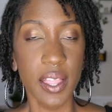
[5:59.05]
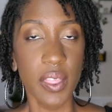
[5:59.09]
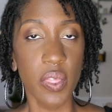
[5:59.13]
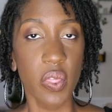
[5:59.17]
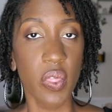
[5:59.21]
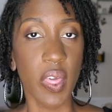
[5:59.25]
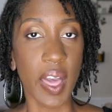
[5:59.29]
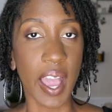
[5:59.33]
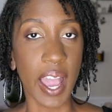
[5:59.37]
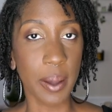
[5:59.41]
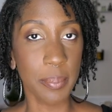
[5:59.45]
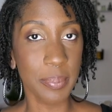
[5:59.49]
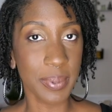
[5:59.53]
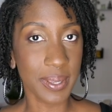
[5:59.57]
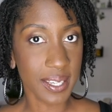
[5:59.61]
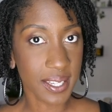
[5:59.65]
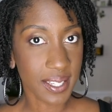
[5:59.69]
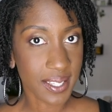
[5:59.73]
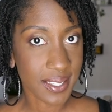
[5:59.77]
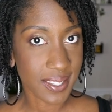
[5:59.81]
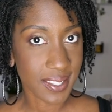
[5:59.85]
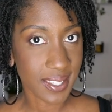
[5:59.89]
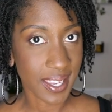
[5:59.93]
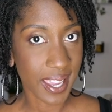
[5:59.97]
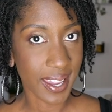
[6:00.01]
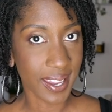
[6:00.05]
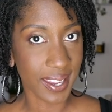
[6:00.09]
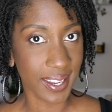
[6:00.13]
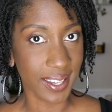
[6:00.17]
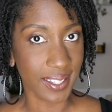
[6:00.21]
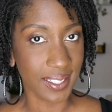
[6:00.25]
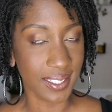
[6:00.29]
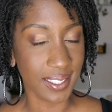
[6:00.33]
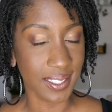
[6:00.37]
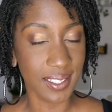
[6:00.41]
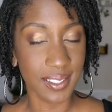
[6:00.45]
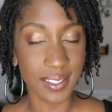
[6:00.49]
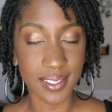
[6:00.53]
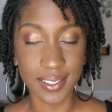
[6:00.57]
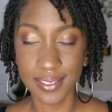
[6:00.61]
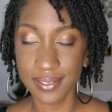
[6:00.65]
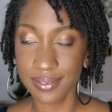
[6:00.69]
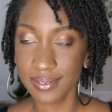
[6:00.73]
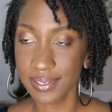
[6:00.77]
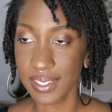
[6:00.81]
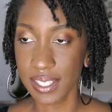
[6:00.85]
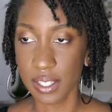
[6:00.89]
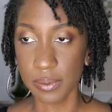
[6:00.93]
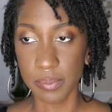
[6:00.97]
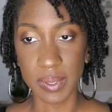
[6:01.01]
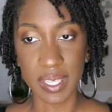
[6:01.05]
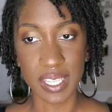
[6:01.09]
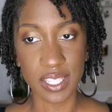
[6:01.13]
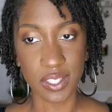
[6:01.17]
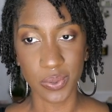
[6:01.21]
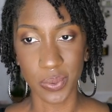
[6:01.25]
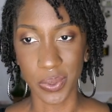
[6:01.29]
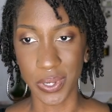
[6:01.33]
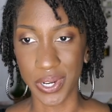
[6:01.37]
That being said, to me it's